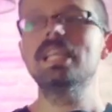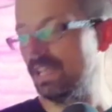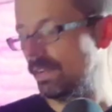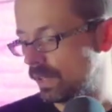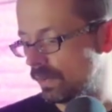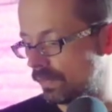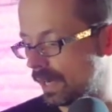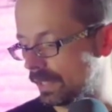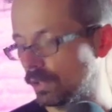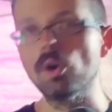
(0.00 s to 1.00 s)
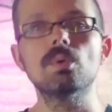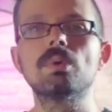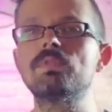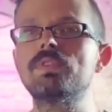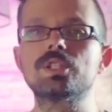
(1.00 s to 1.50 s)
if you've got your own
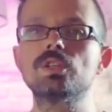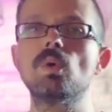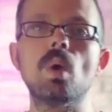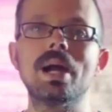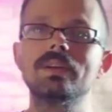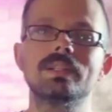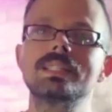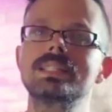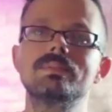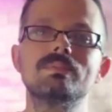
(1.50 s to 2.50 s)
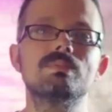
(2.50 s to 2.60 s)
professional wireless